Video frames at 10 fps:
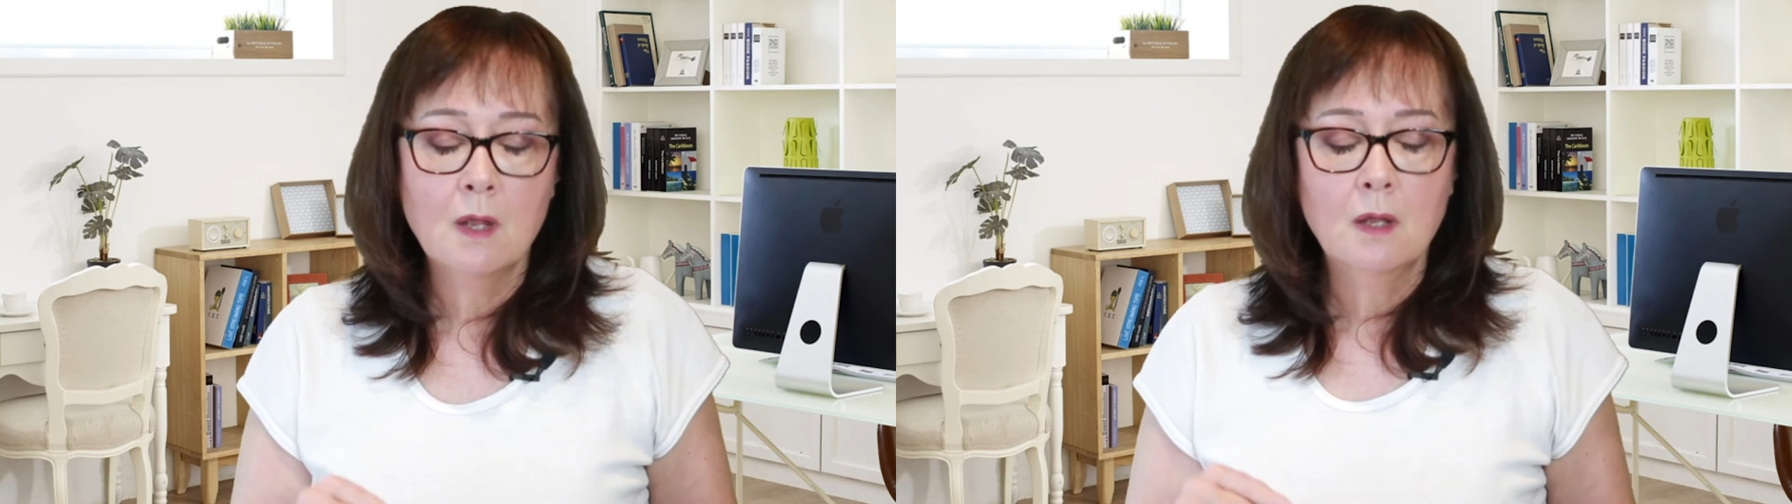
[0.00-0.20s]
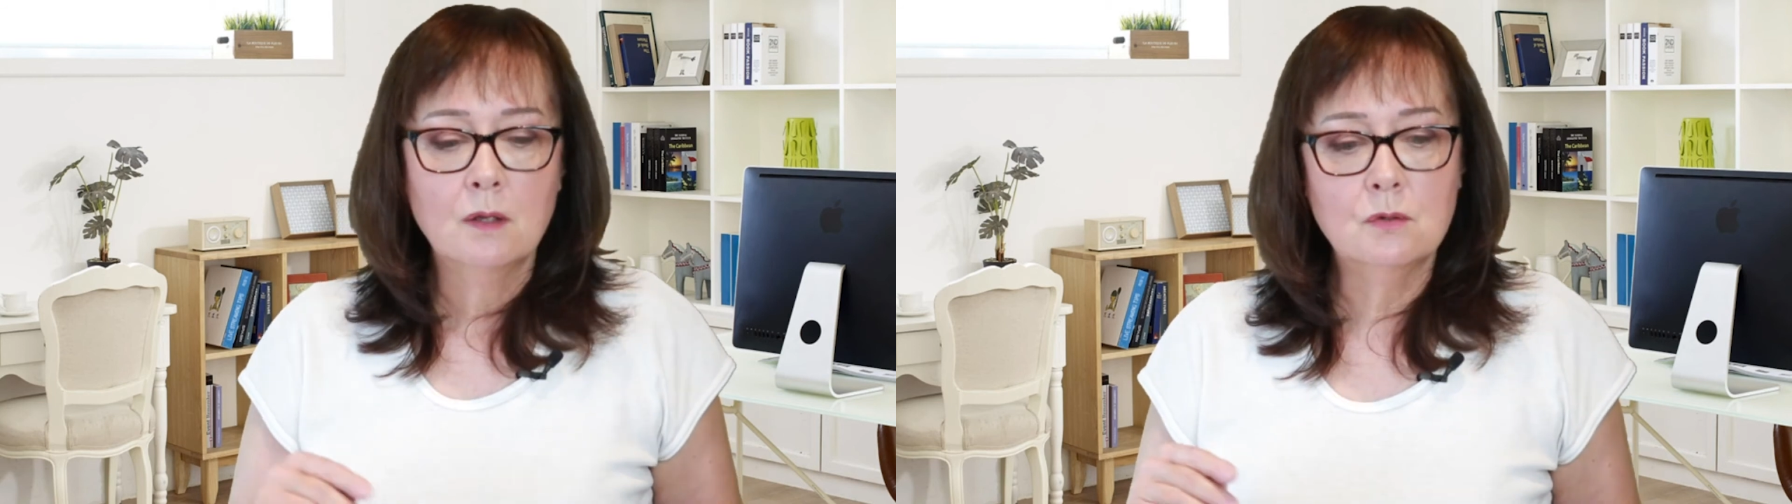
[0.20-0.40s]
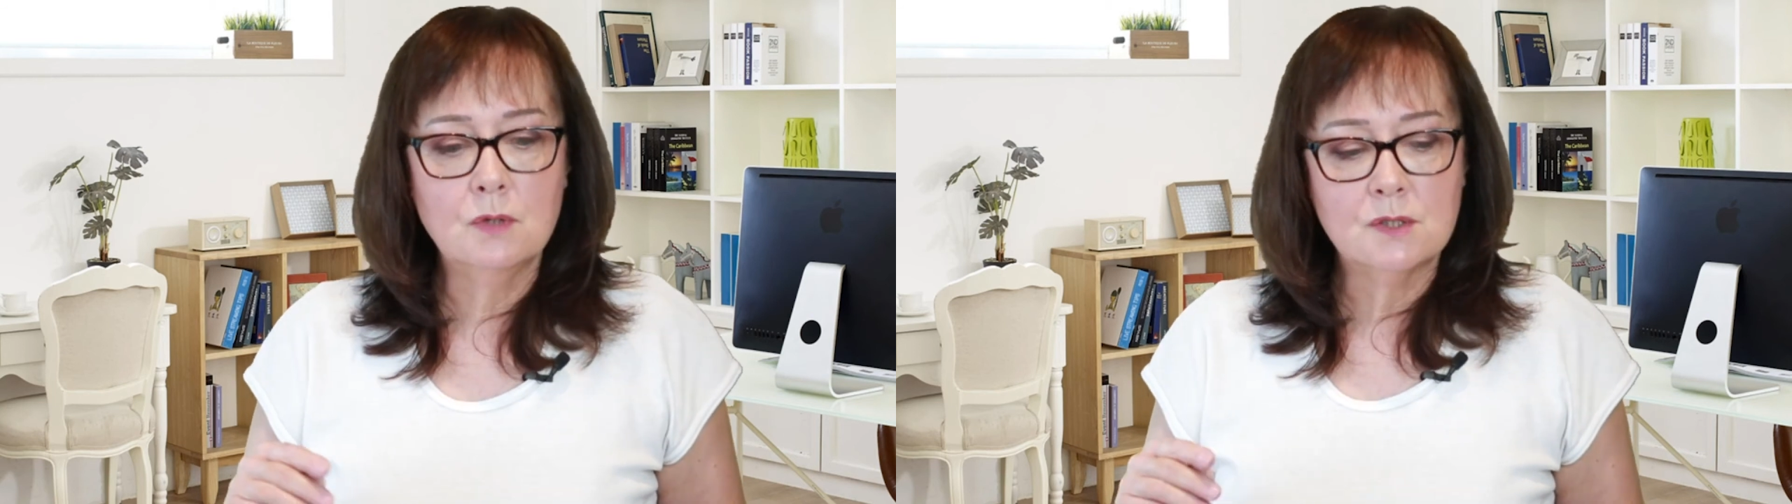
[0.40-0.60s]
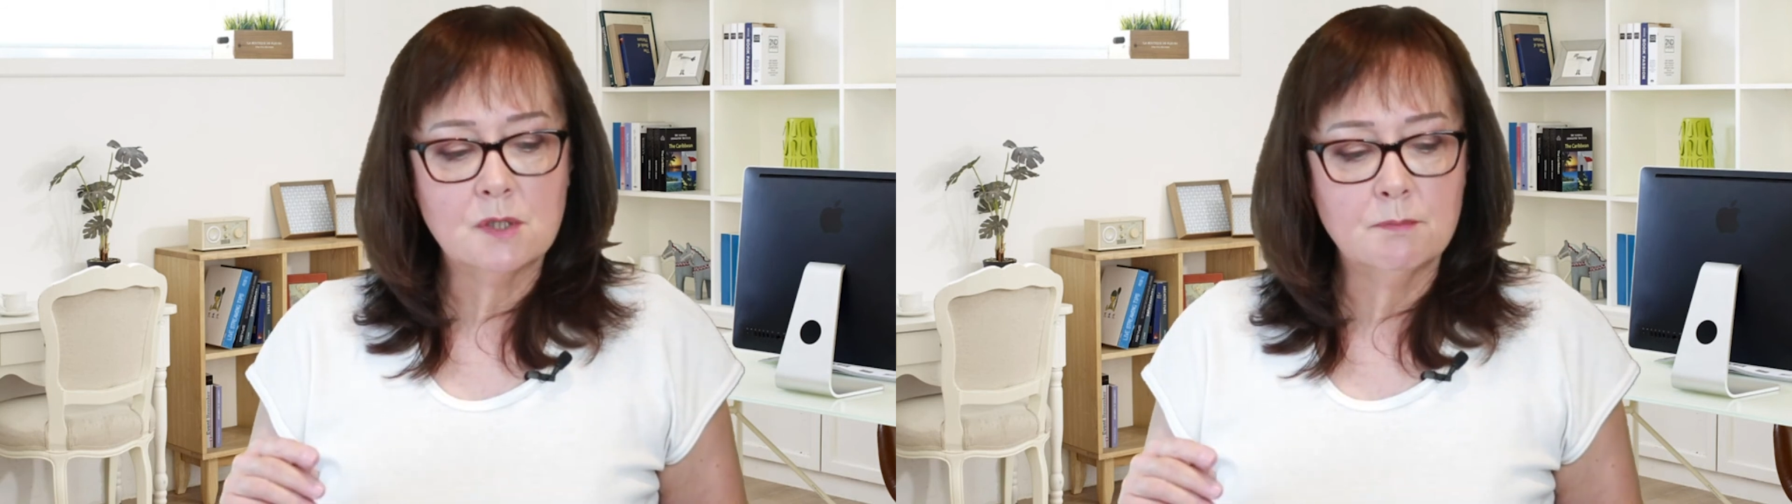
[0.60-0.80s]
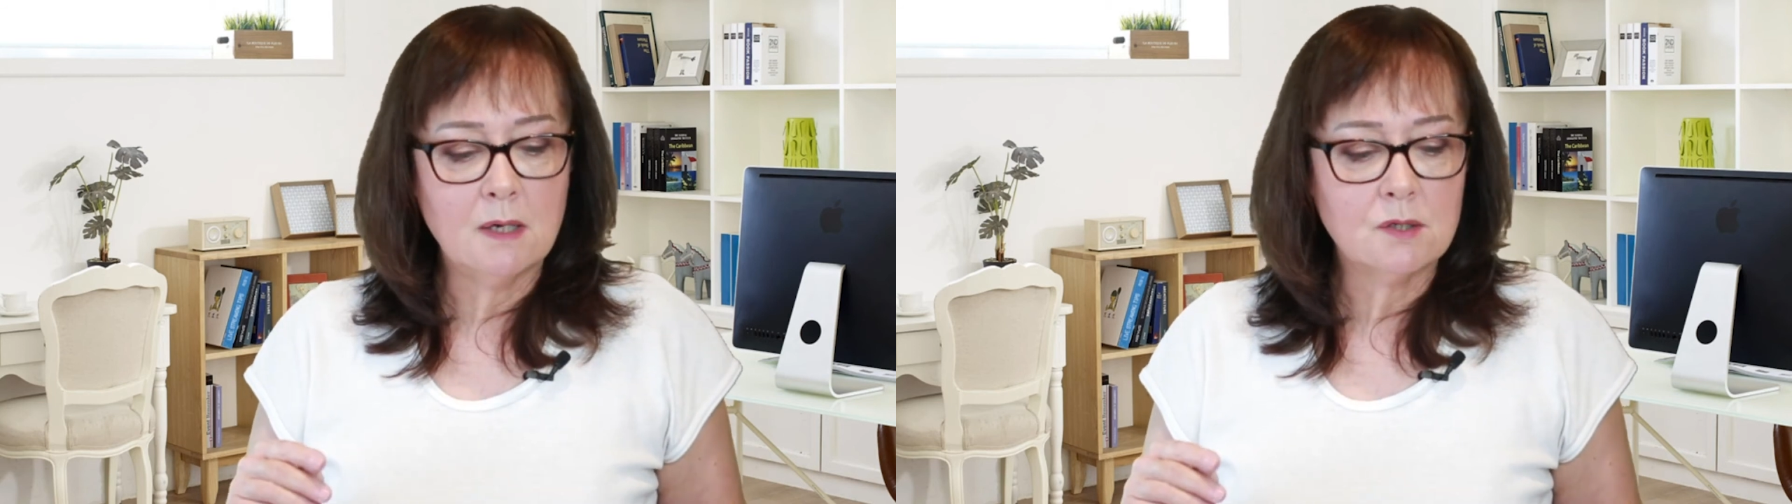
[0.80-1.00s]
You need to
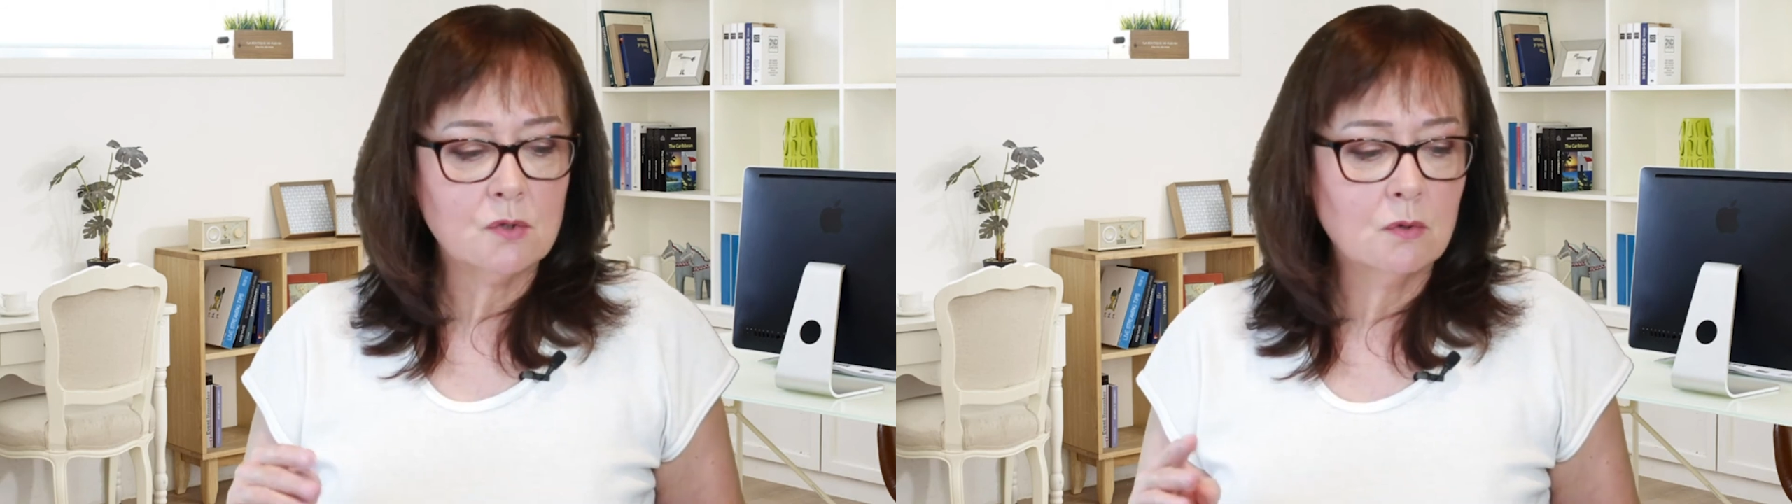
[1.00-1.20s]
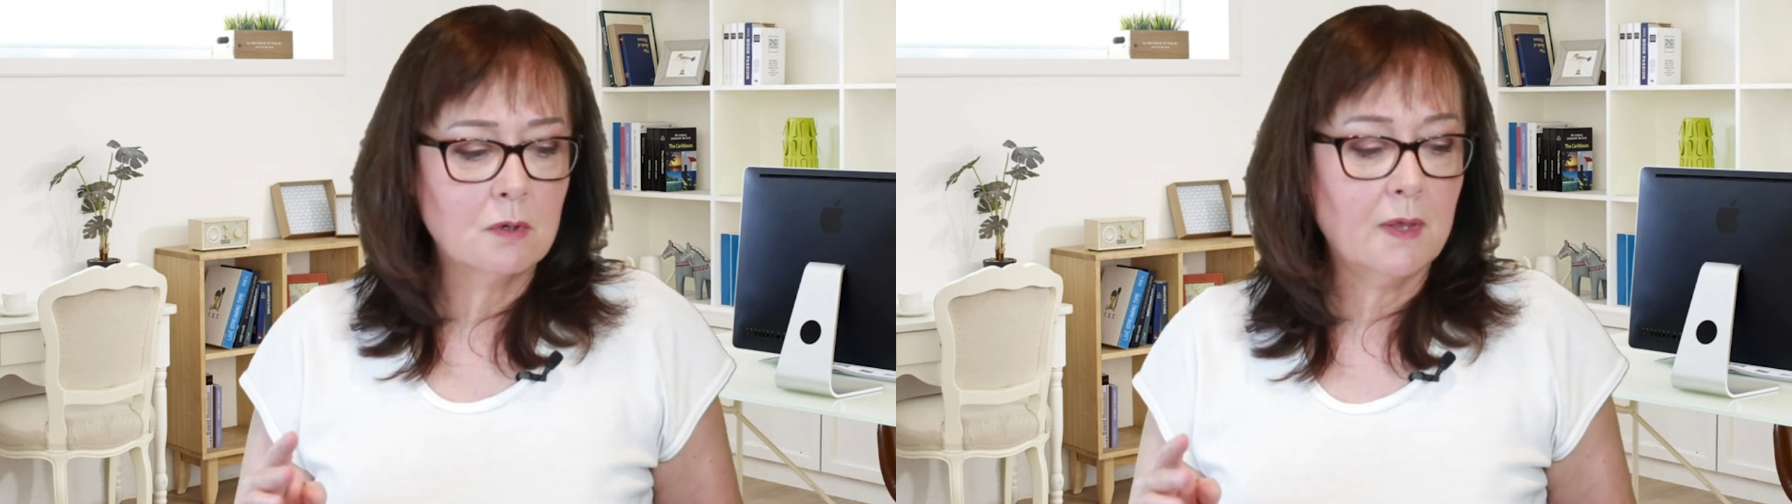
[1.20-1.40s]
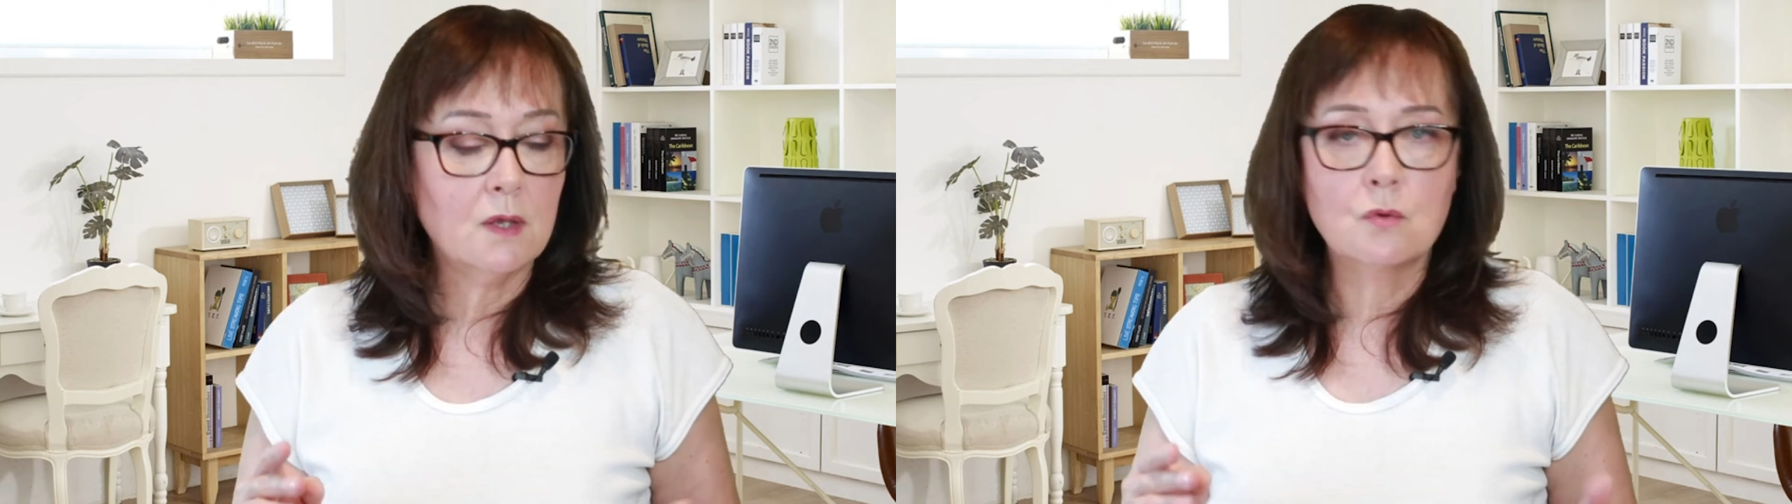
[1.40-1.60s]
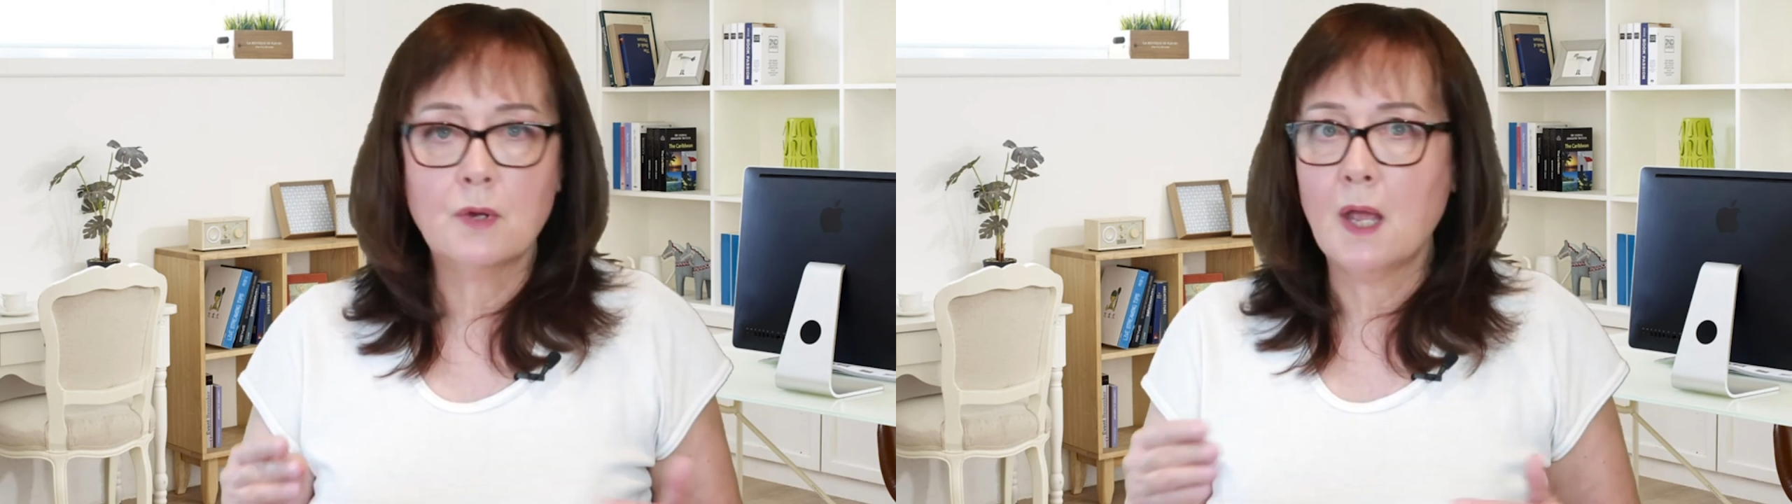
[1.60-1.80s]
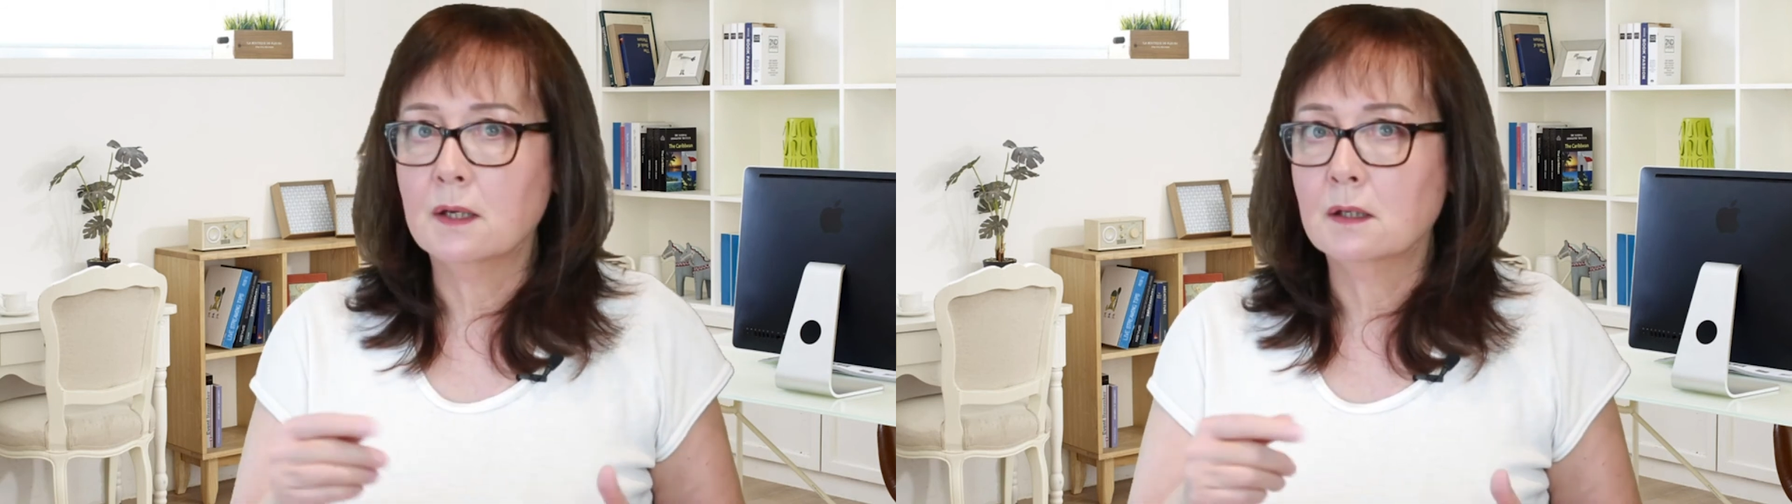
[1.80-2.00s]
make sure that you
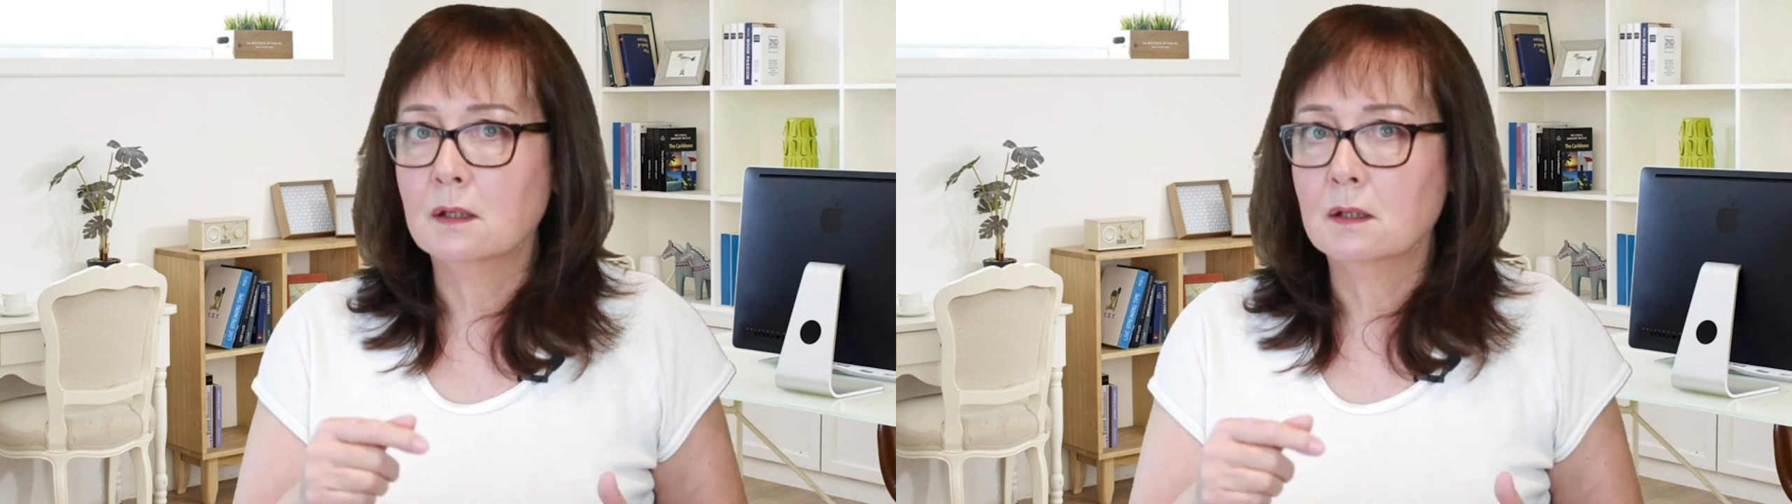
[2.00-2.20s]
can